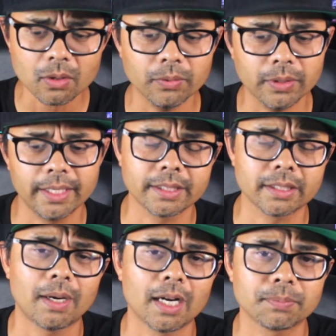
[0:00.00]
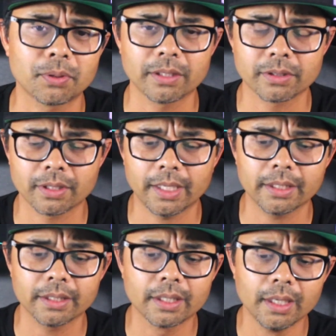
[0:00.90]
we need to get some Hasport mounts on
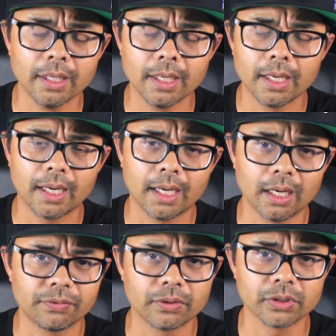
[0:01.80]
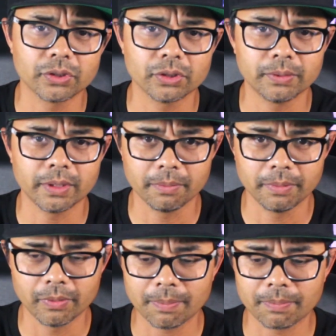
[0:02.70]
that. for sure we need to
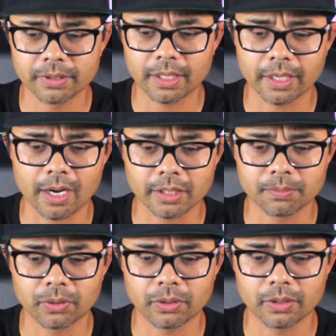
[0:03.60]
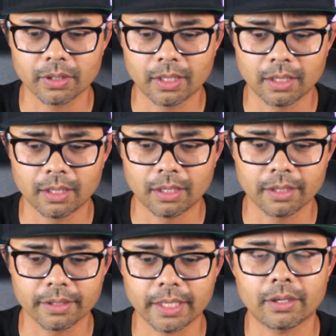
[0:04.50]
be representing Hasport
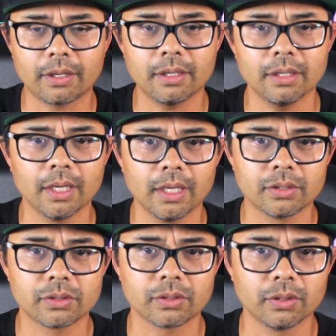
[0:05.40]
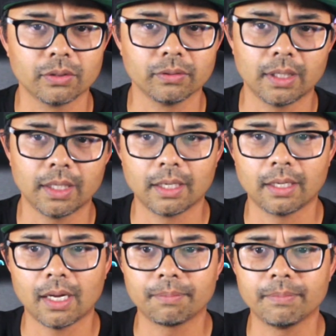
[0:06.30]
on that car. So
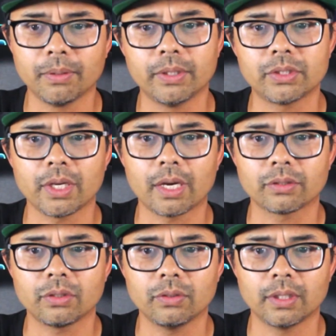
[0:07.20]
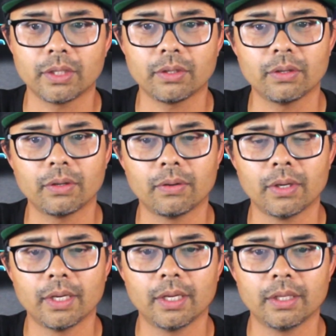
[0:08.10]
I'll be reaching out to you to let you know,
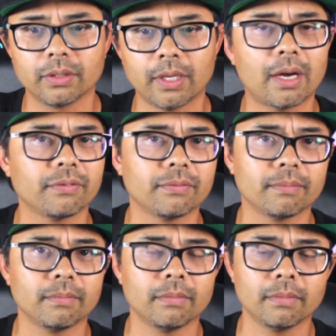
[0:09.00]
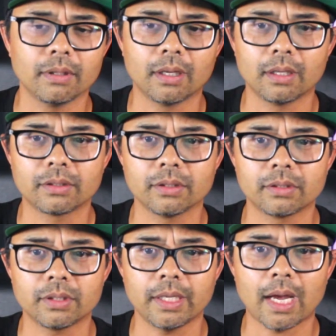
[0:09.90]
to have to
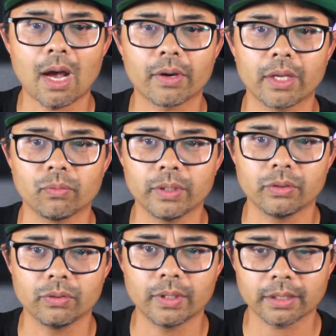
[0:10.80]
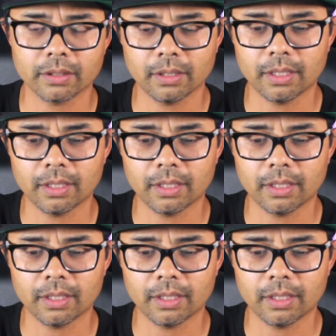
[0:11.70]
see how can we do that.